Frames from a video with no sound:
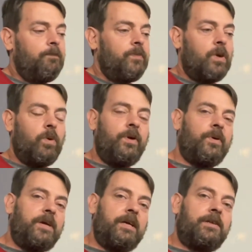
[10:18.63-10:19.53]
we
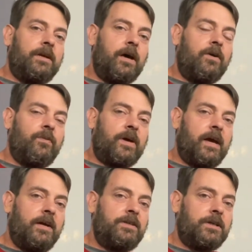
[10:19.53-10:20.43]
would get the
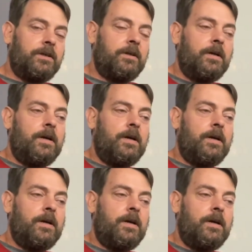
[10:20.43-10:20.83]
notification,